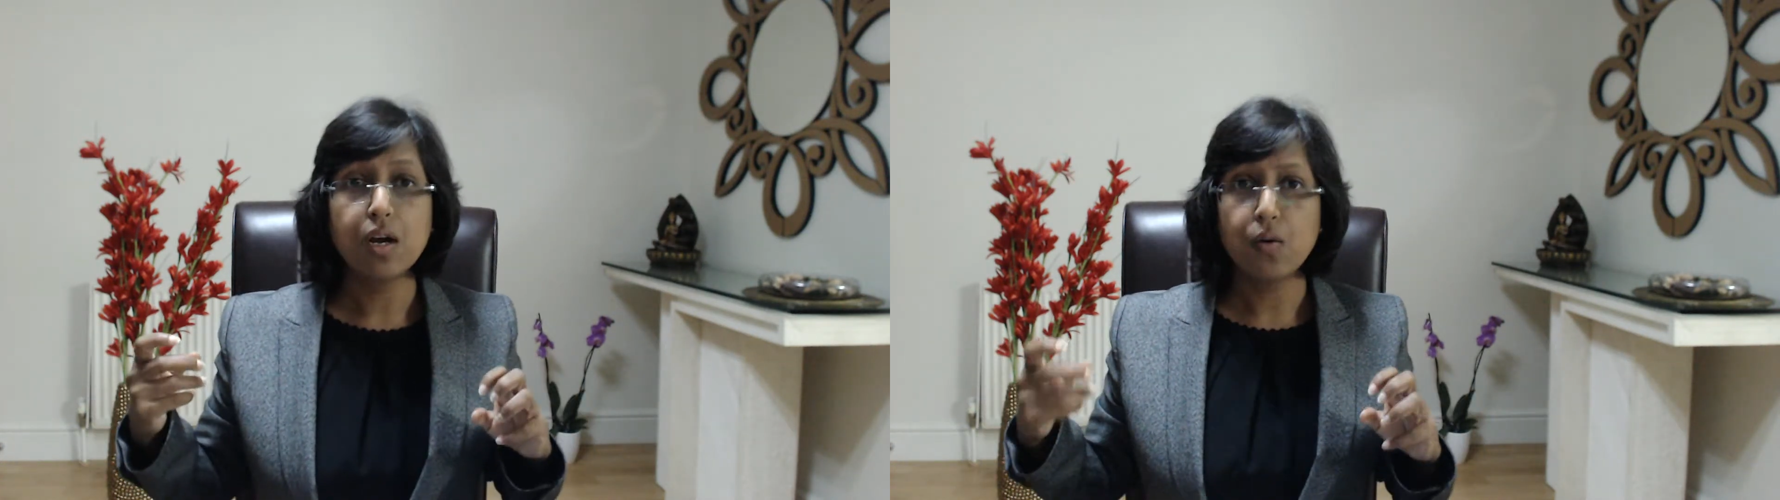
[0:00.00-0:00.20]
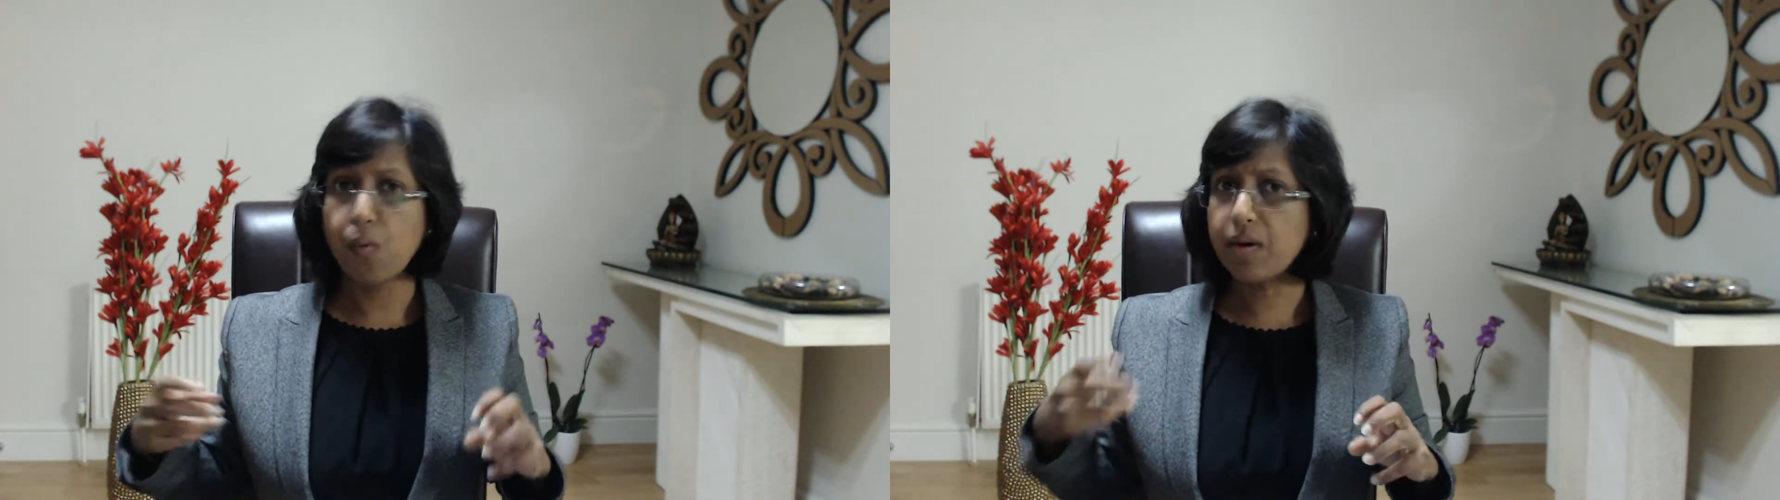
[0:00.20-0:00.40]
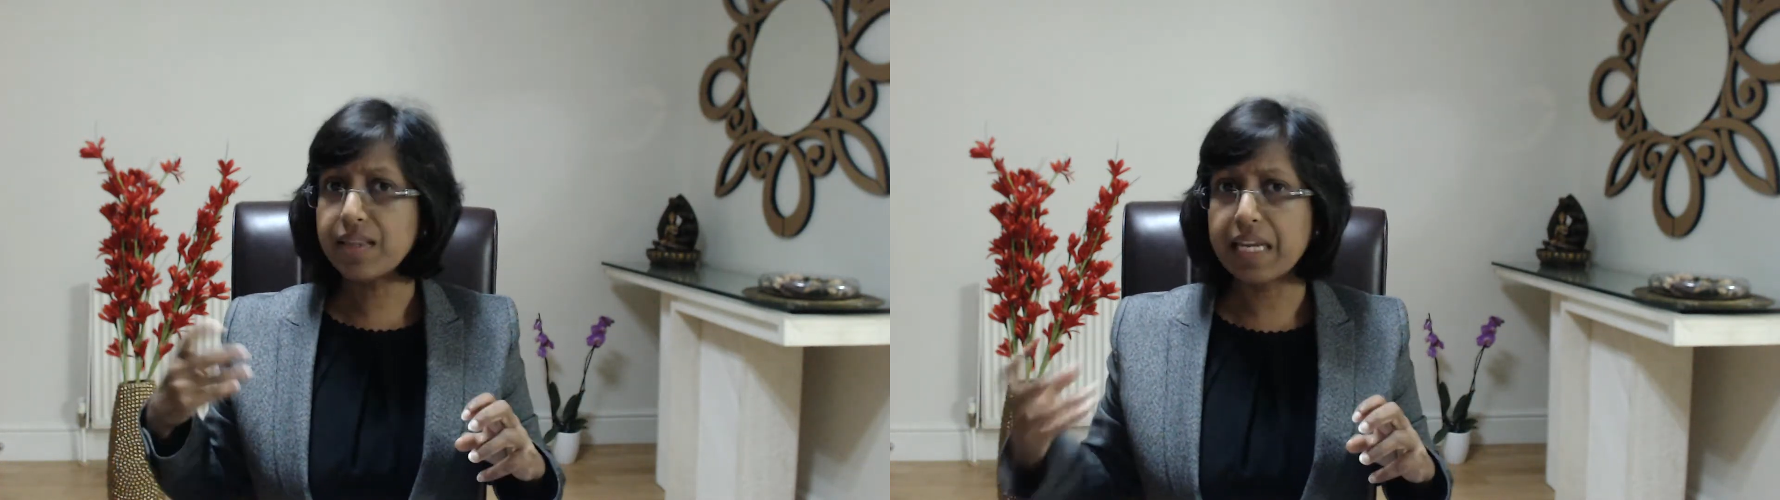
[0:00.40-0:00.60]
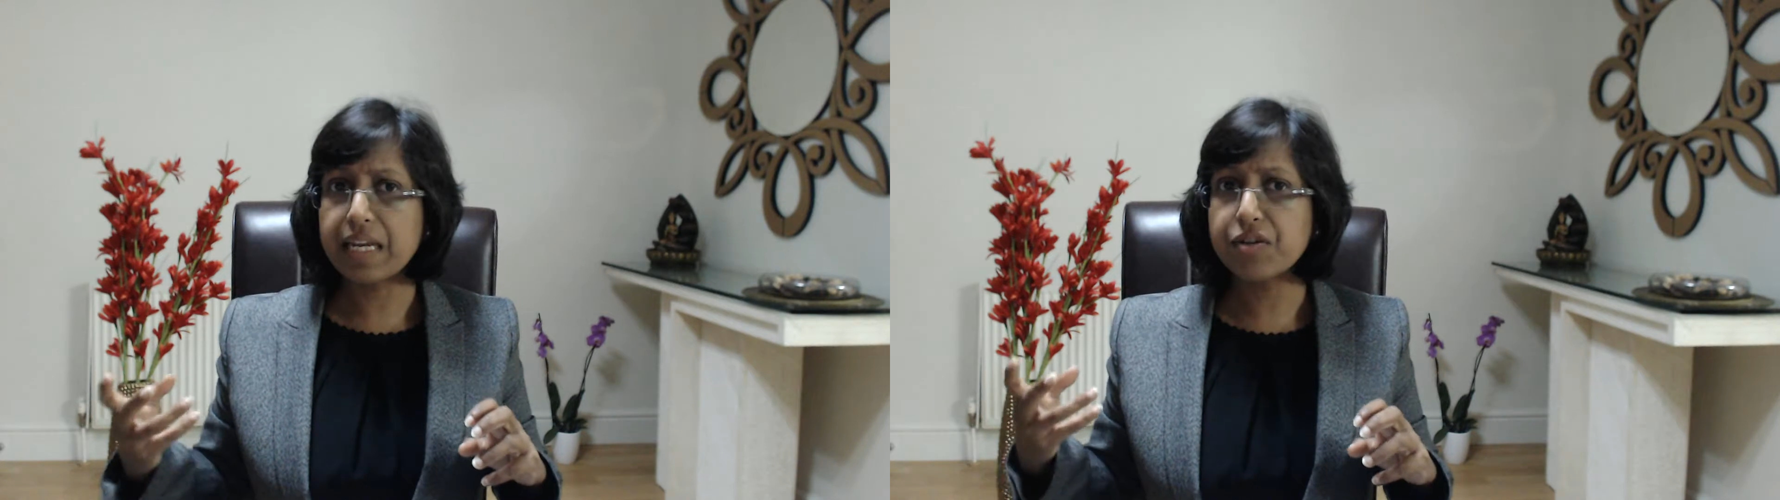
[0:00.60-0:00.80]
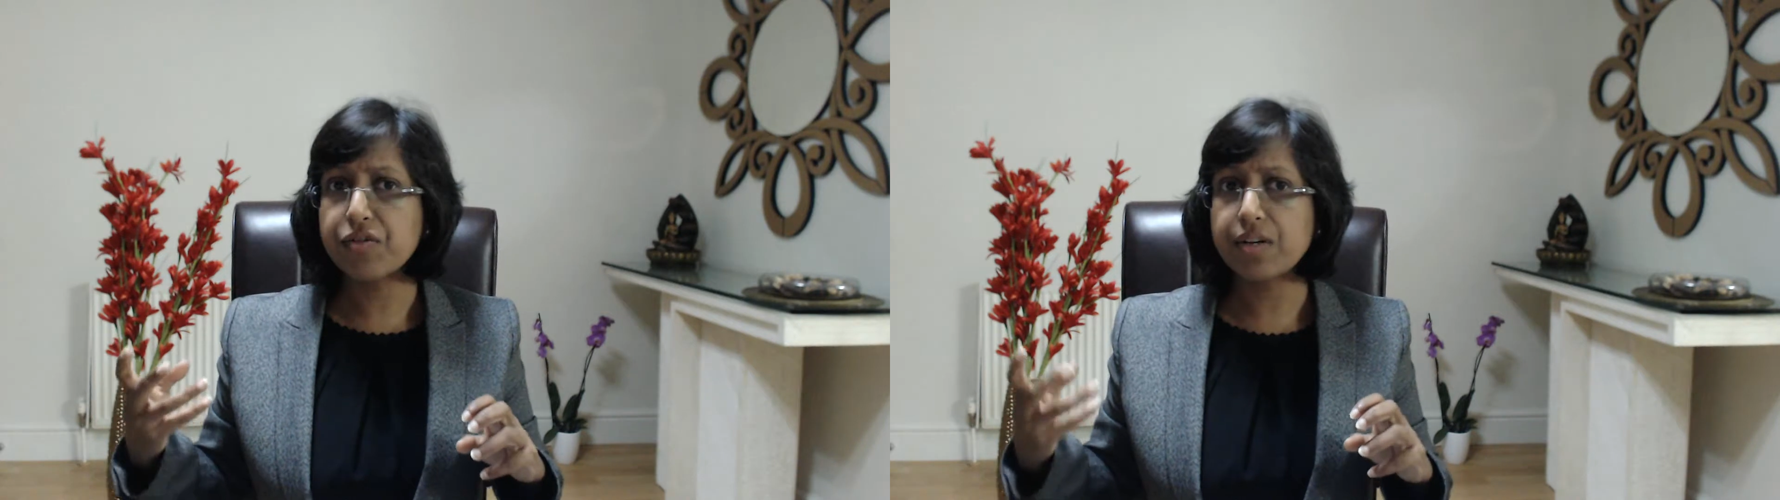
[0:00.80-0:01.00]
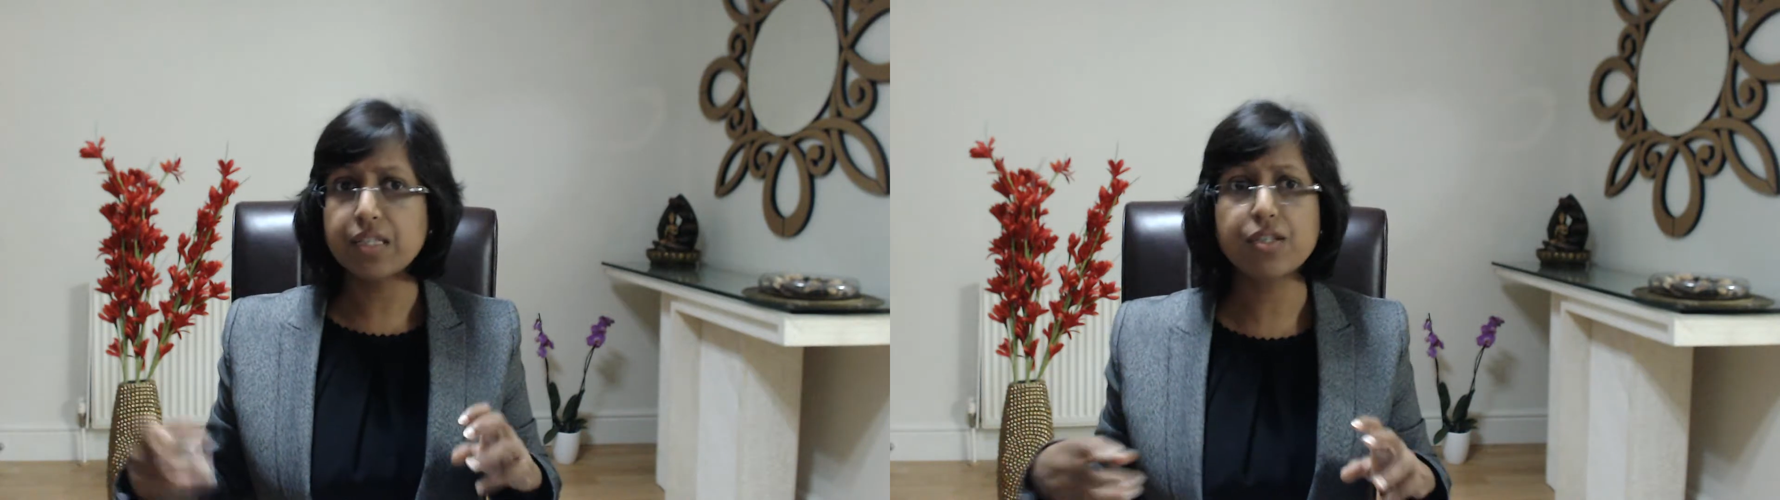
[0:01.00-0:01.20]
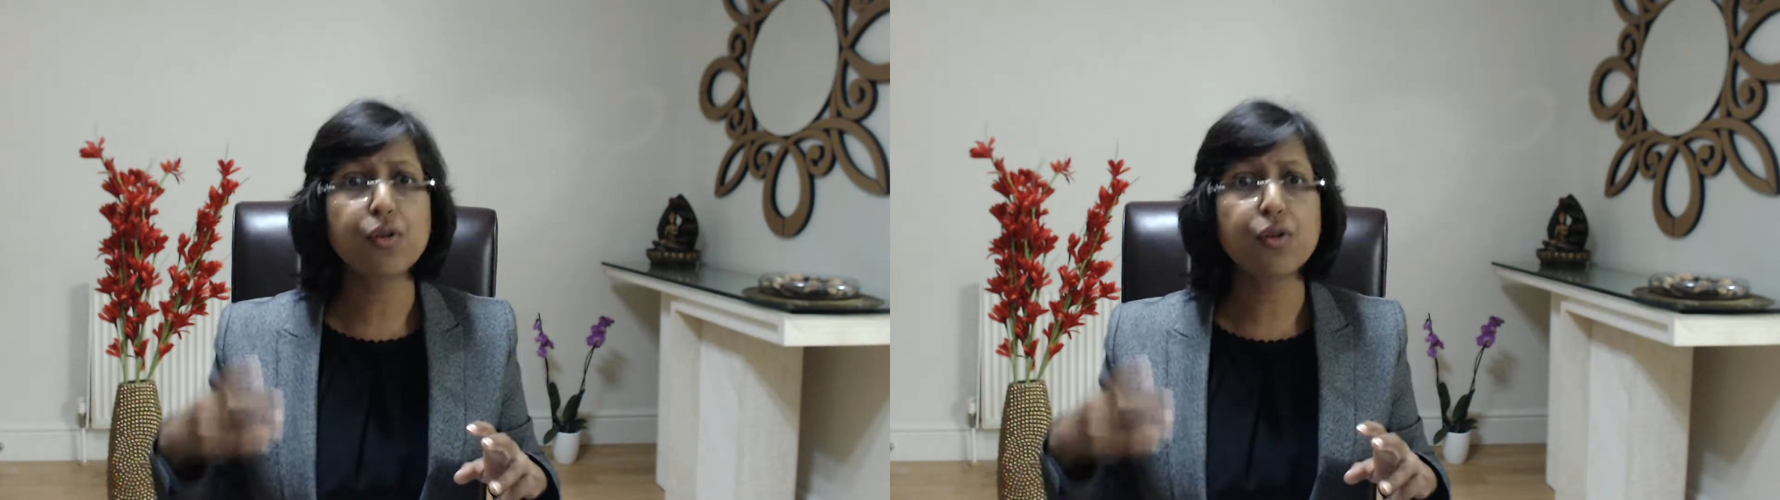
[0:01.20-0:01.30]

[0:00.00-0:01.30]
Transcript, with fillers: what they can trust,